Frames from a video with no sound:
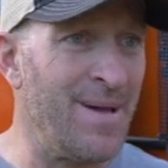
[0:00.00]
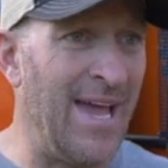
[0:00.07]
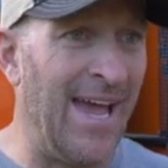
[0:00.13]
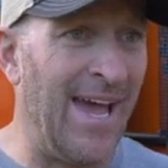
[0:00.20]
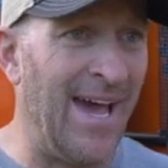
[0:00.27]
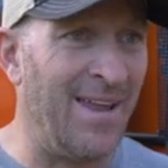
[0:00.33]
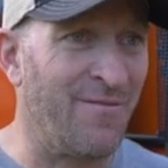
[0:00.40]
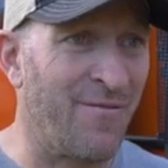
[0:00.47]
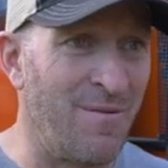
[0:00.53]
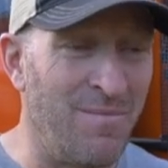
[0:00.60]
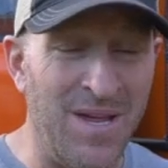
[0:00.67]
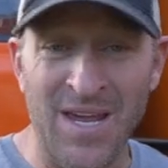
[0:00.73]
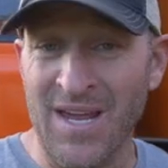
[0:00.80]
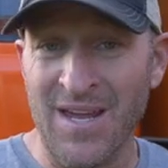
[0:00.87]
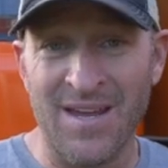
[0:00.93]
and for
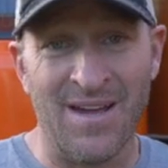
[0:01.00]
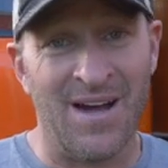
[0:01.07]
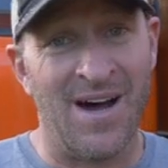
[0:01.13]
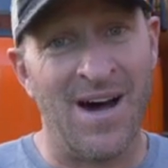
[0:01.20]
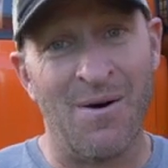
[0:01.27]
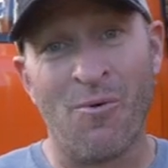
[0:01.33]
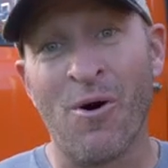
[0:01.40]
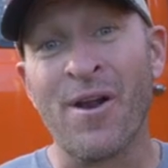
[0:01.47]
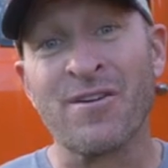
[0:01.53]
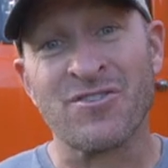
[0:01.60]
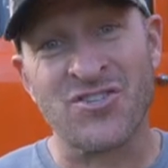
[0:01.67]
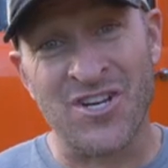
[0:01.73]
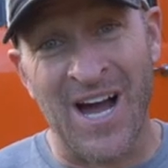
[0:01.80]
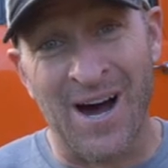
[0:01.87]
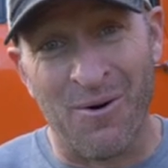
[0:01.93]
me, a hot water
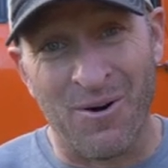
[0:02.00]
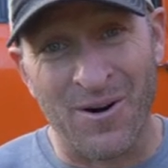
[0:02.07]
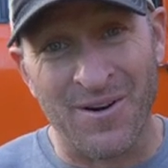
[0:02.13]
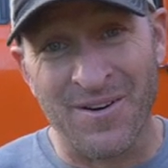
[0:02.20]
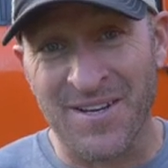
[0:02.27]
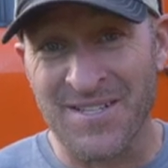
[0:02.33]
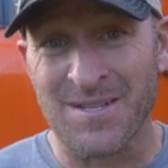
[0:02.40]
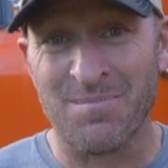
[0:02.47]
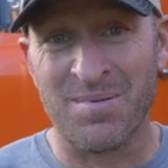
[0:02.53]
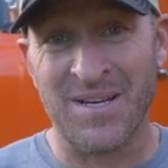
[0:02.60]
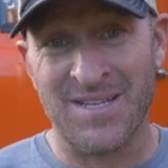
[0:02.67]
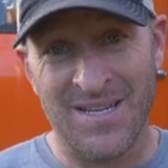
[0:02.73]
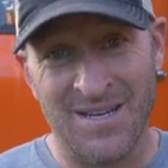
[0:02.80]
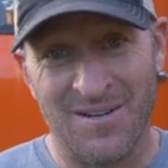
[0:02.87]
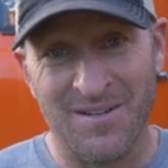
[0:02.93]
shower is a
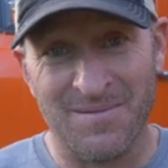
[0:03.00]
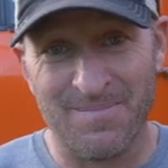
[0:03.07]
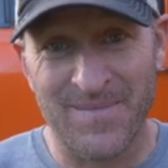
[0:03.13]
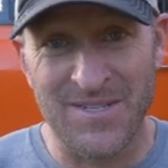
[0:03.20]
big deal.